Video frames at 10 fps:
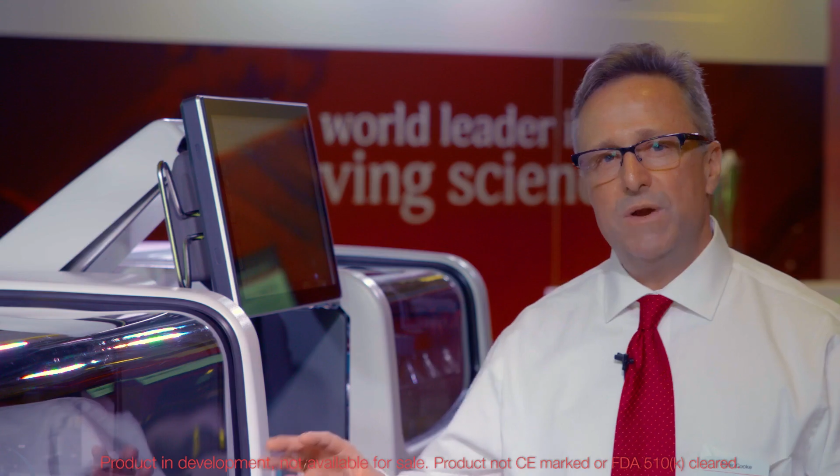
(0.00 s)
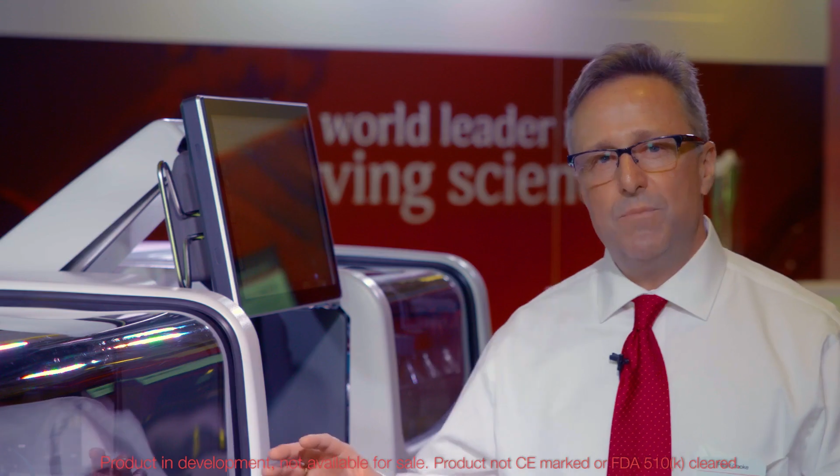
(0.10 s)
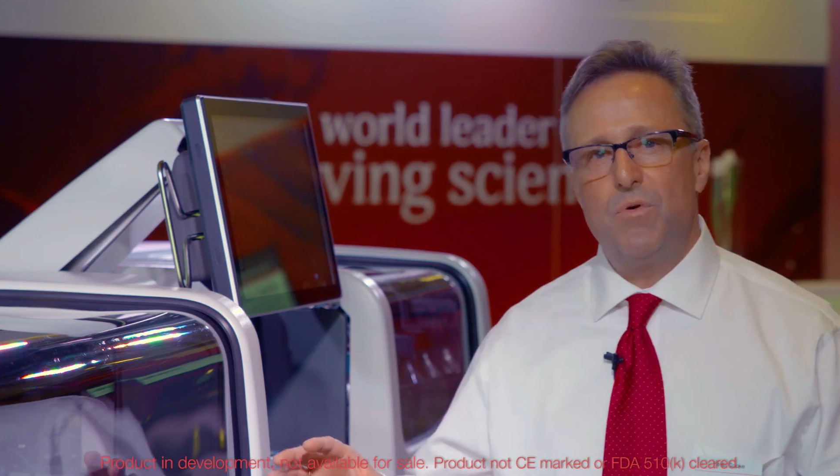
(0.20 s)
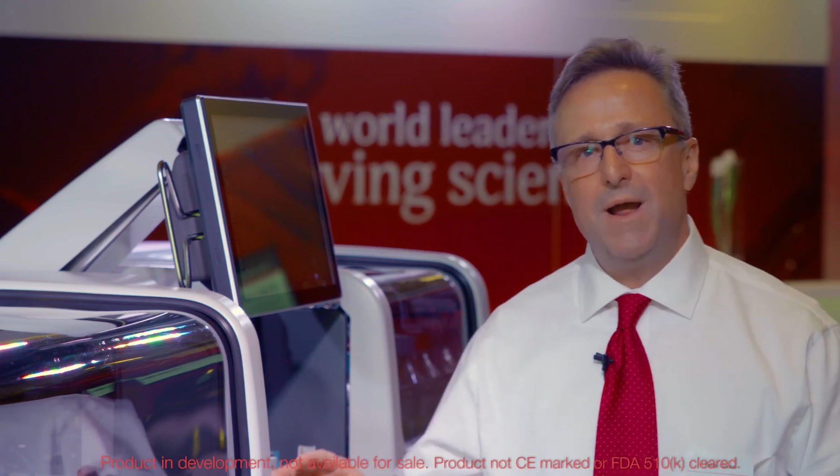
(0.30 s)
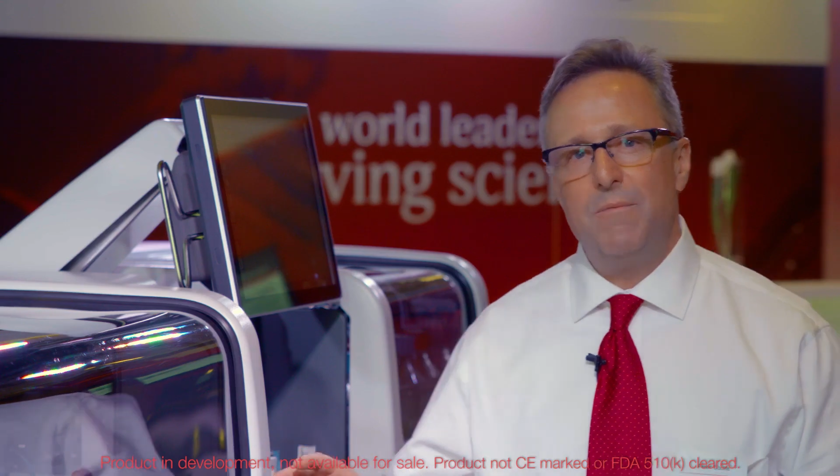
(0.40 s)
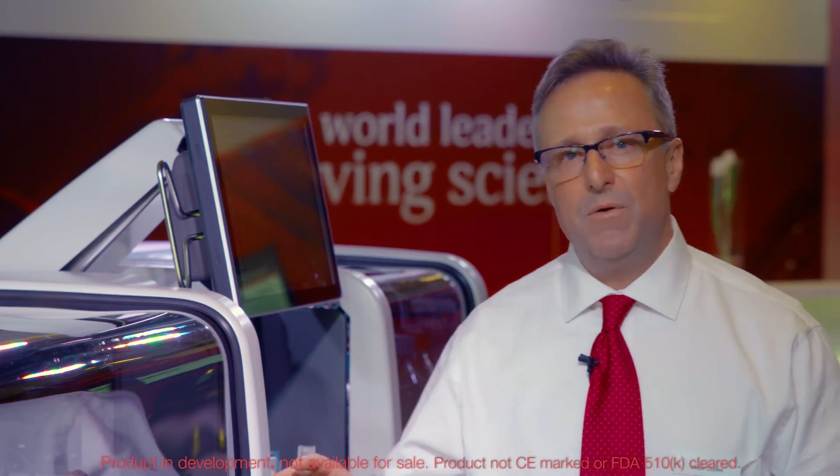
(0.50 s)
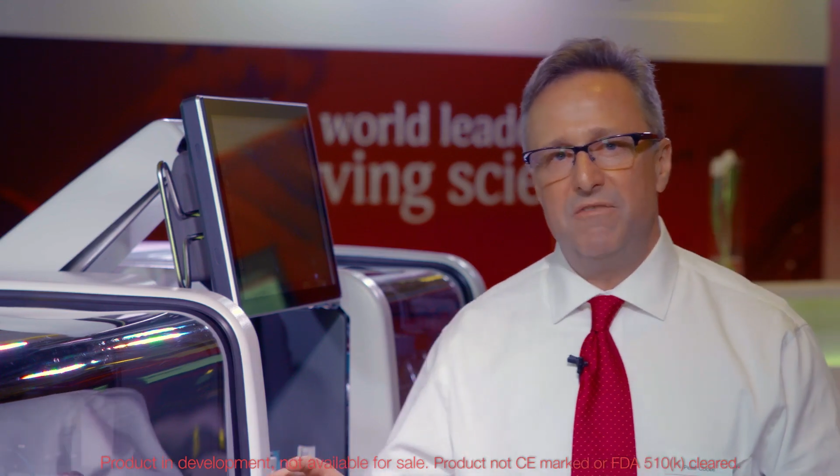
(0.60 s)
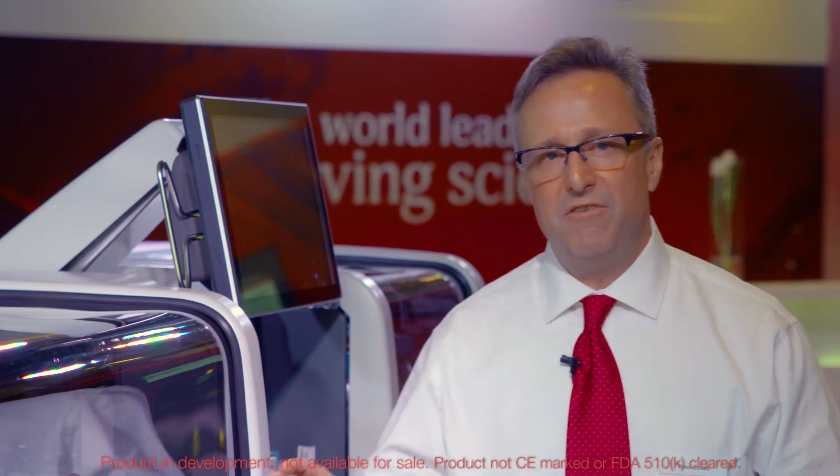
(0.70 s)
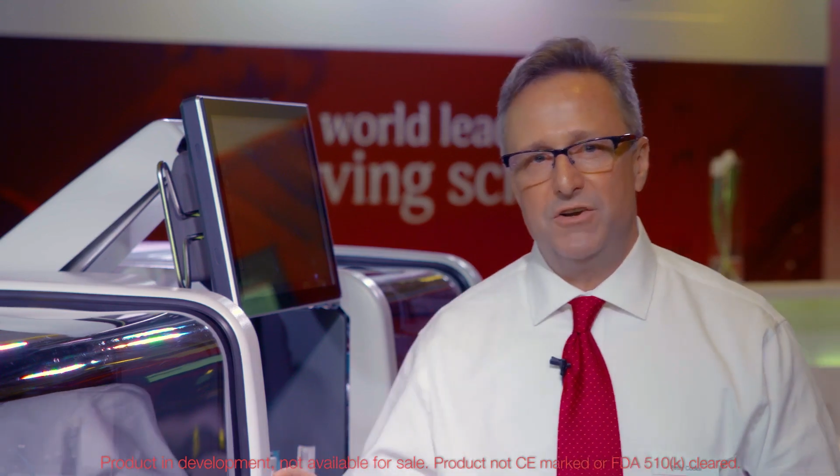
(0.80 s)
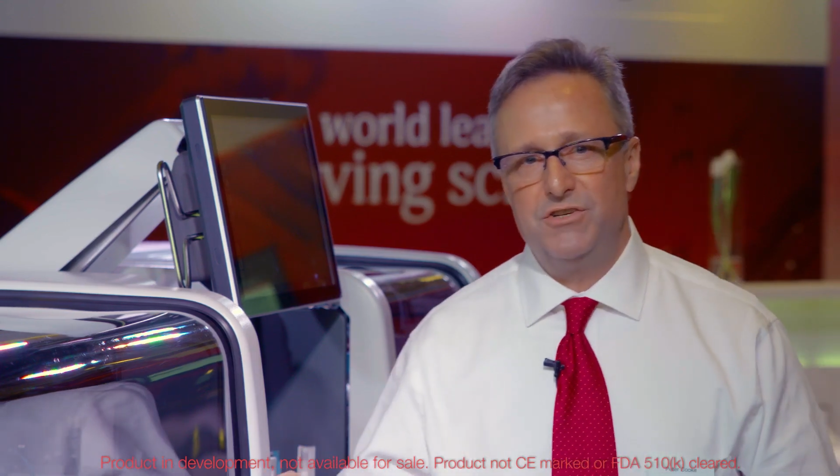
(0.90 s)
3
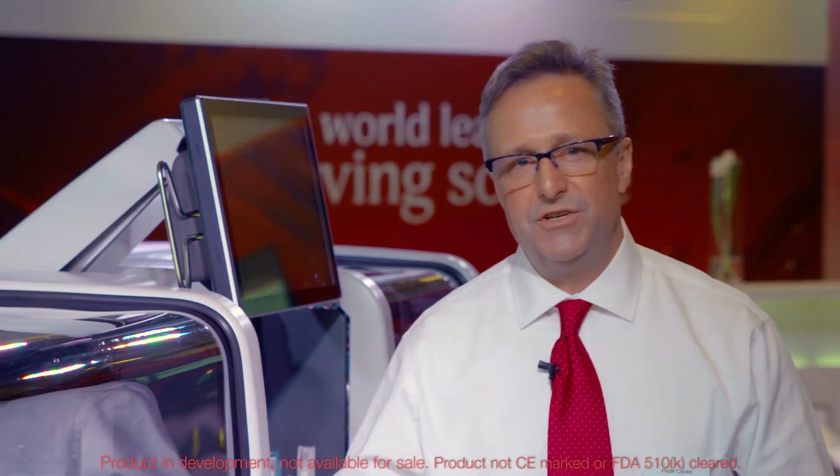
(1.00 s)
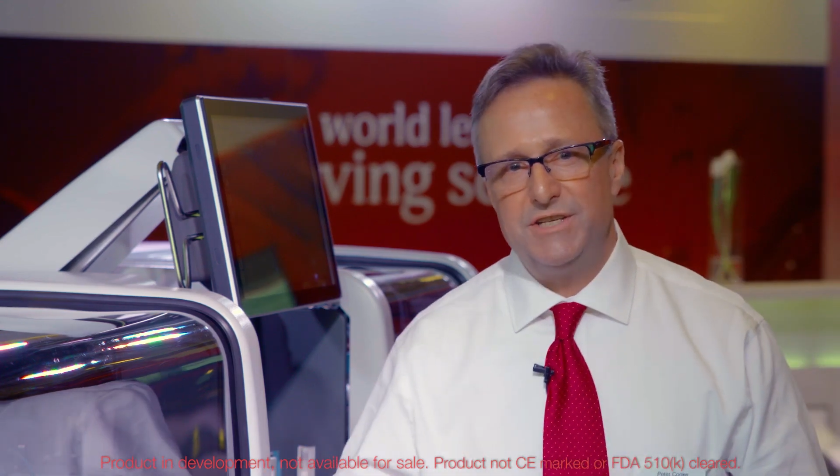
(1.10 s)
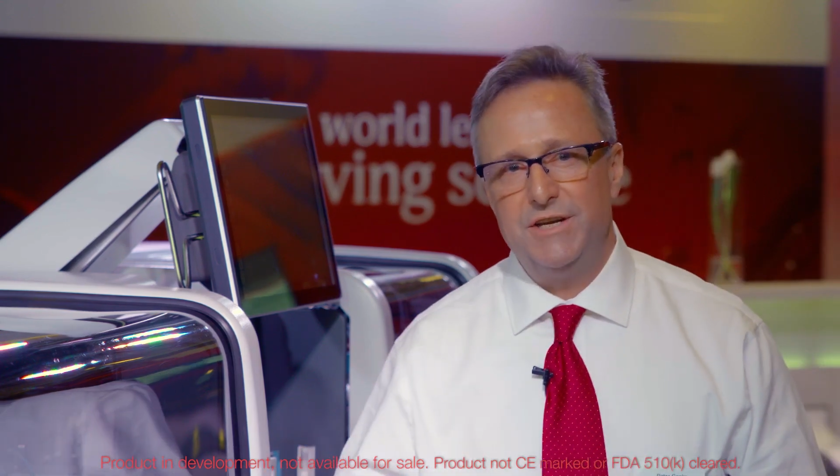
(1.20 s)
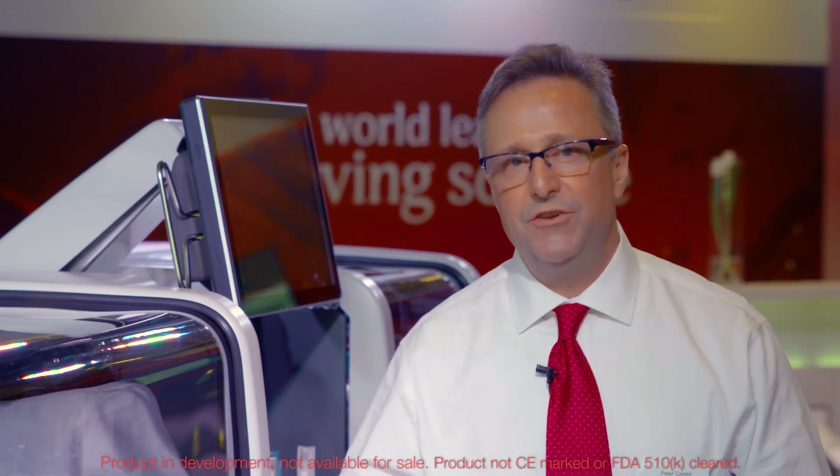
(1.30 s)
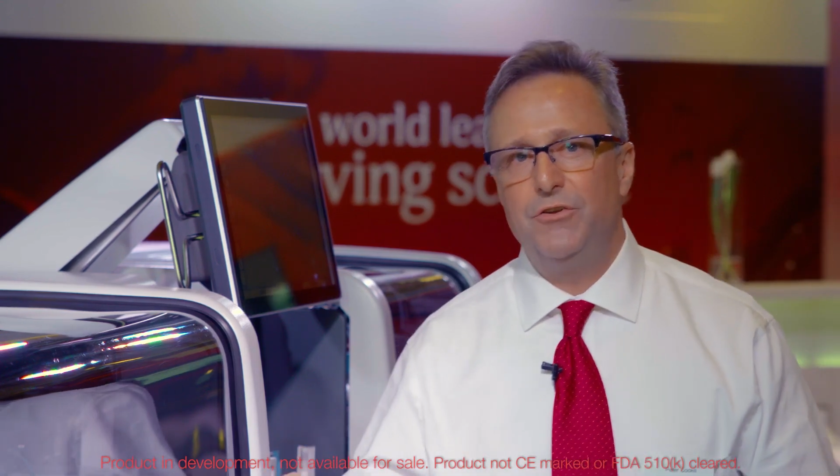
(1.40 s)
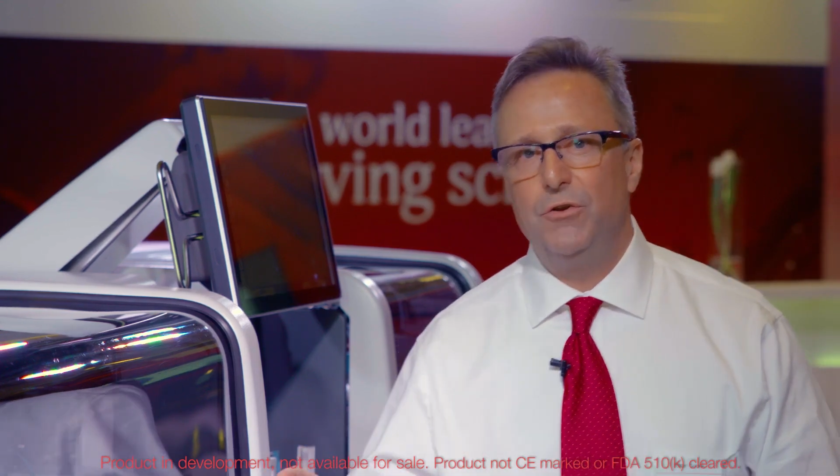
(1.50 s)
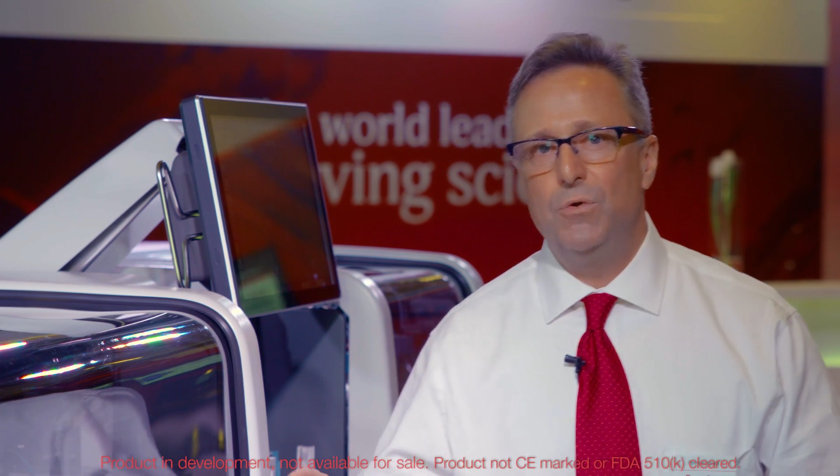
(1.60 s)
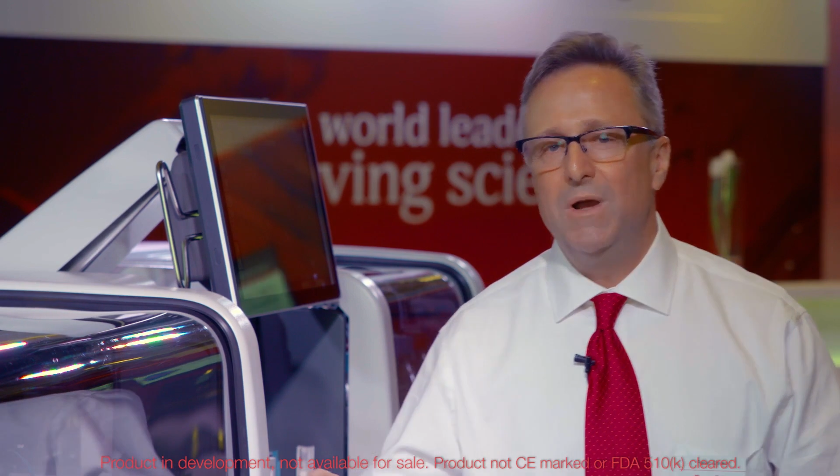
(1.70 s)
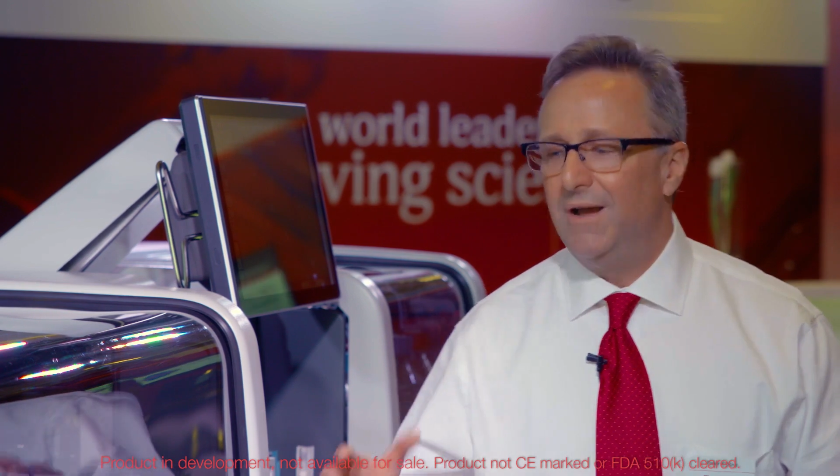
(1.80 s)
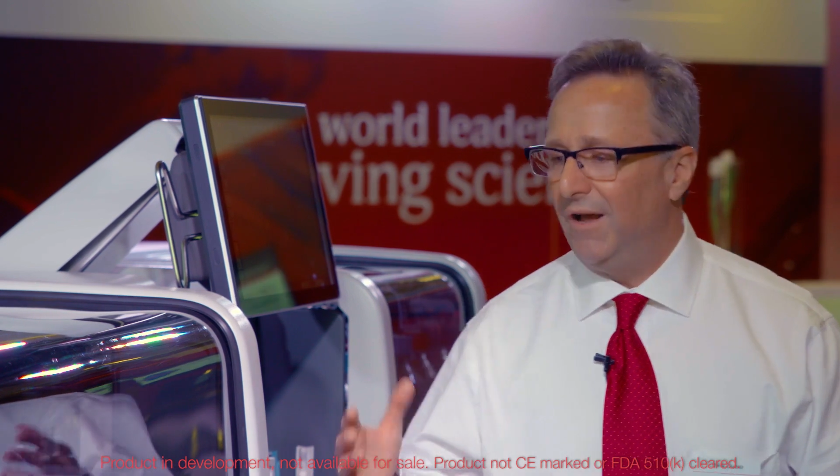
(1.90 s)
primary functions into